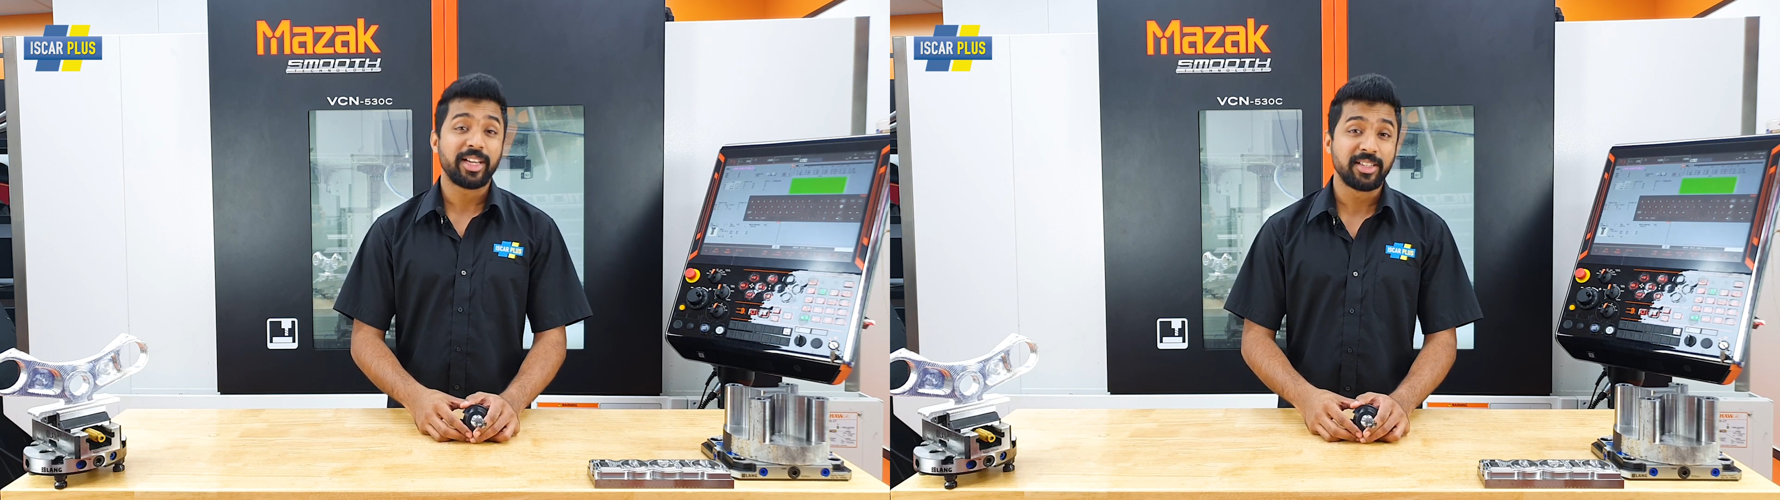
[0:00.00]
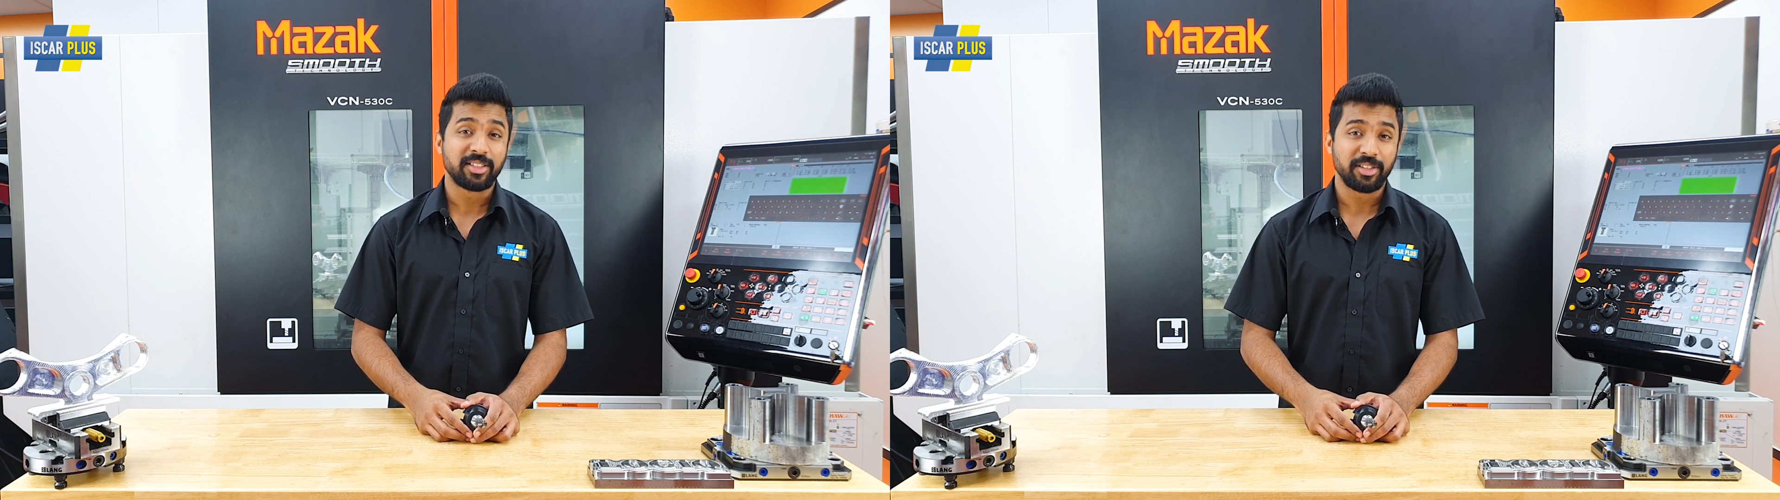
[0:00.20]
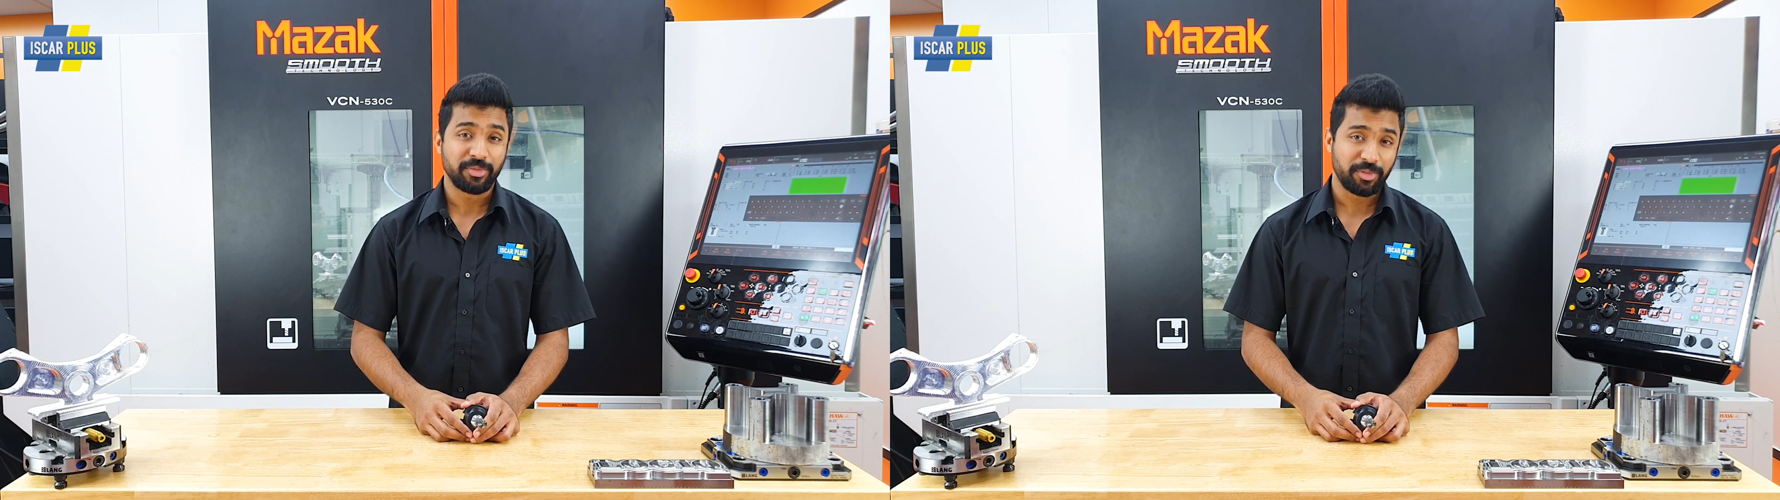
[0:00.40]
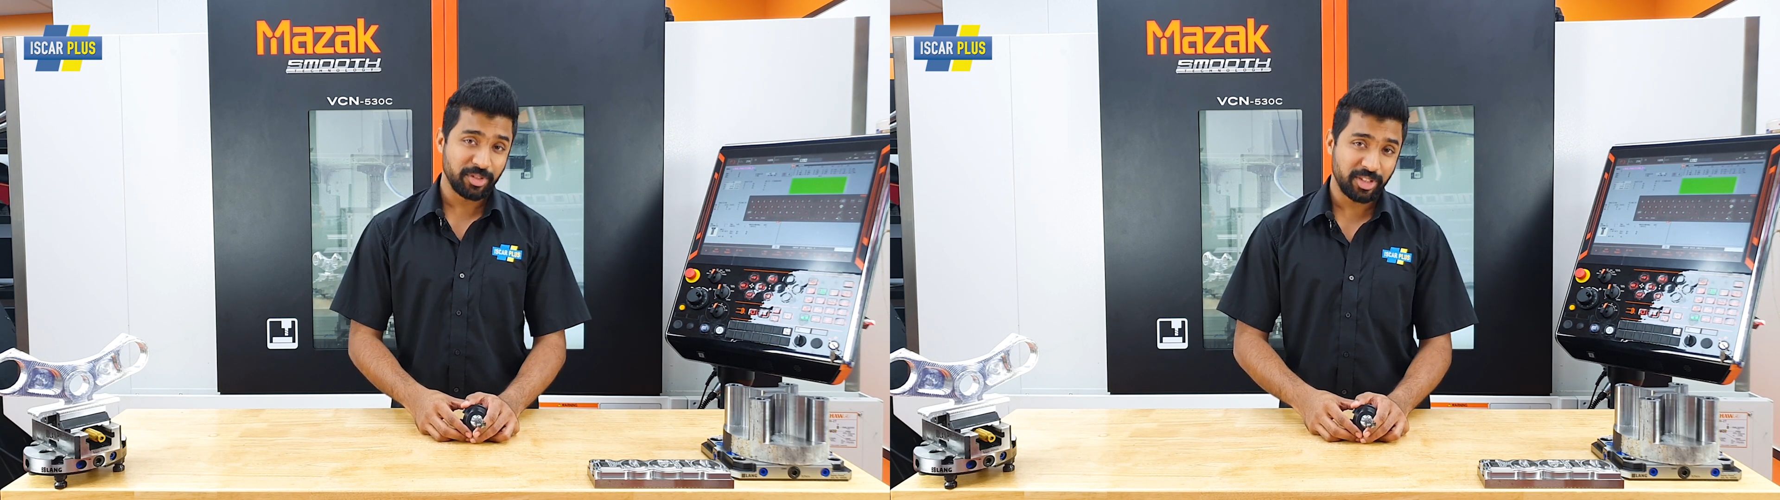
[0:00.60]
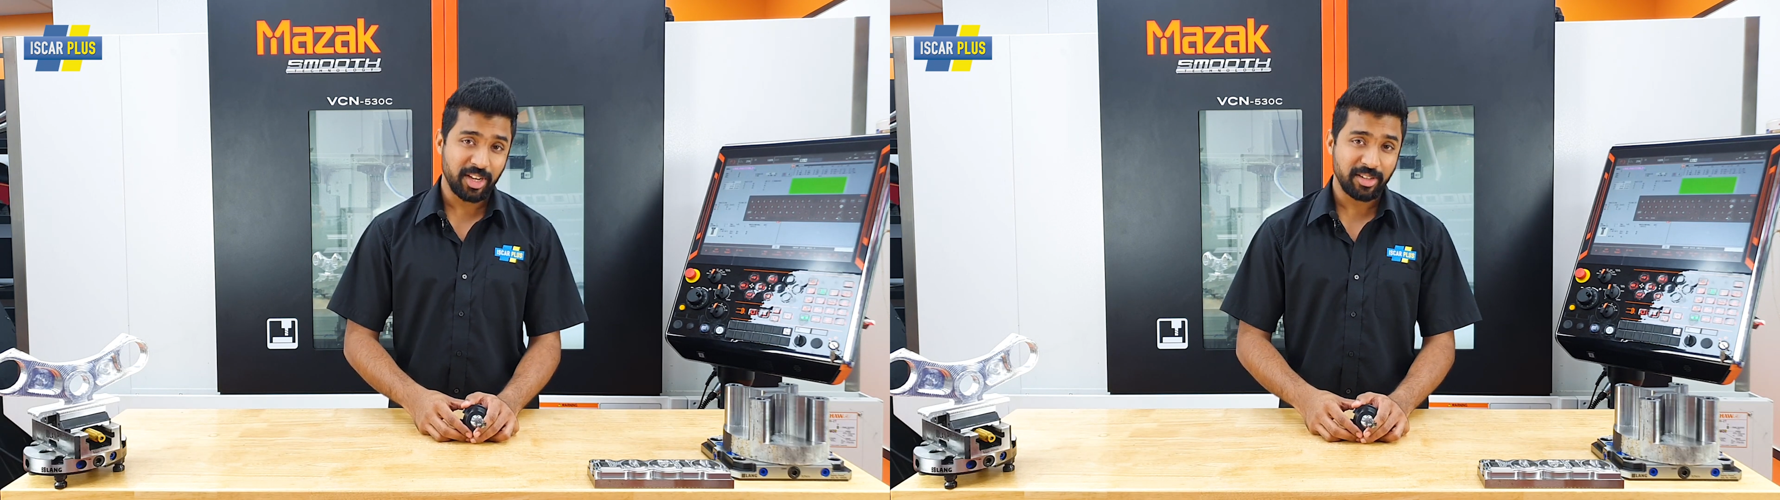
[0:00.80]
insert for
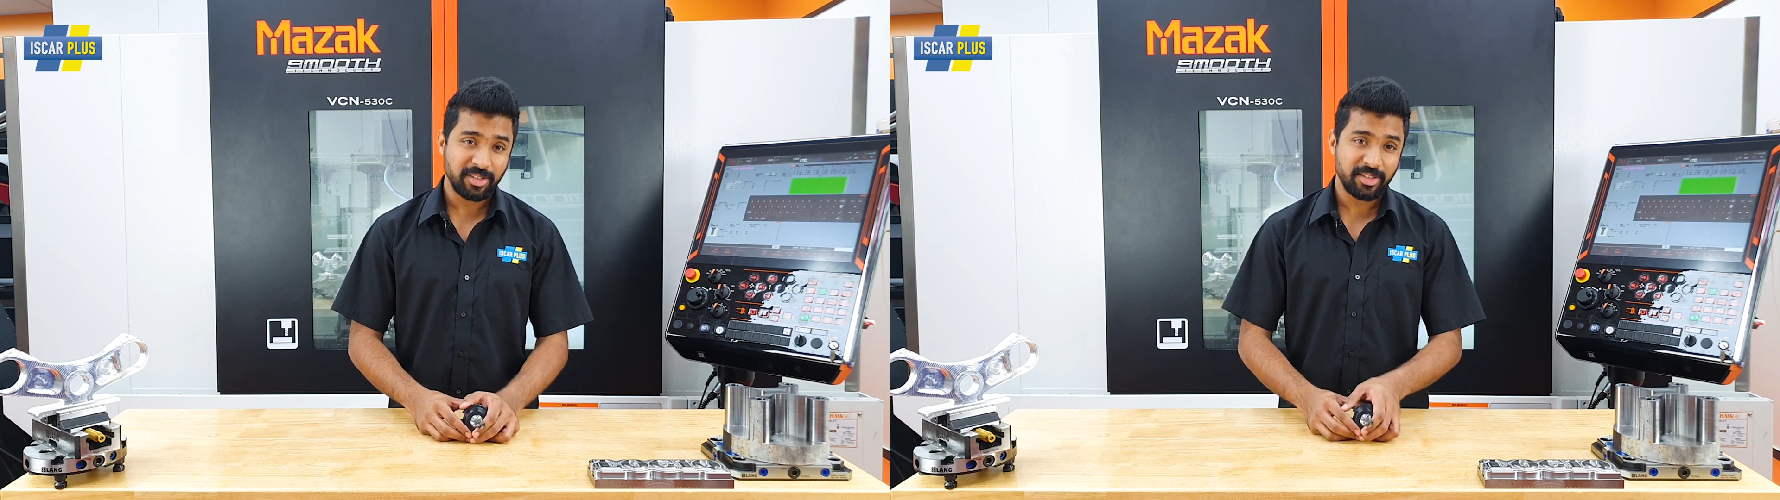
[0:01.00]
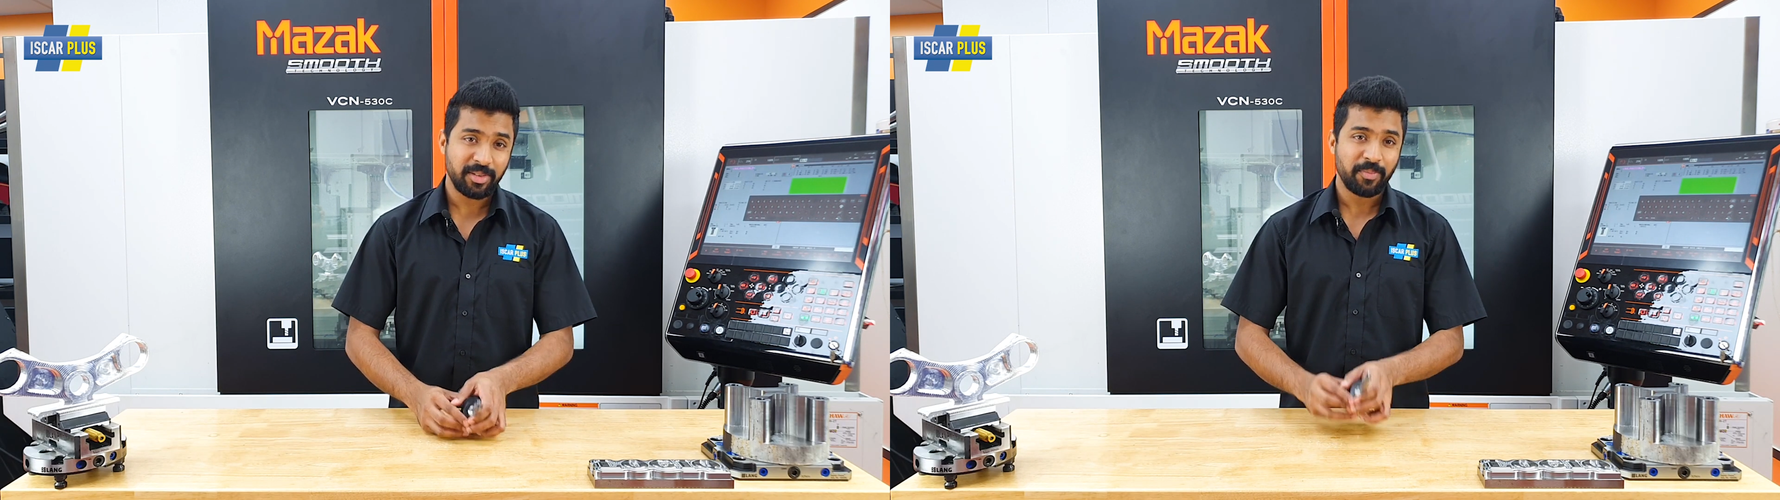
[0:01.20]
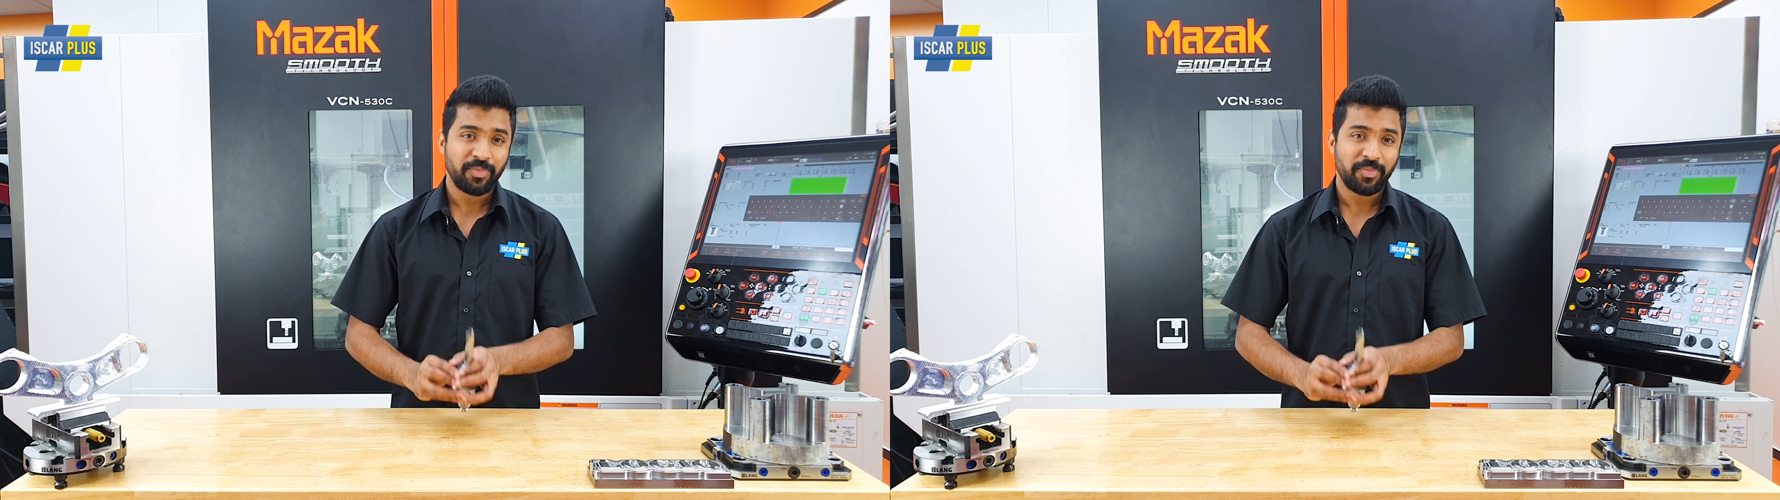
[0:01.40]
starters.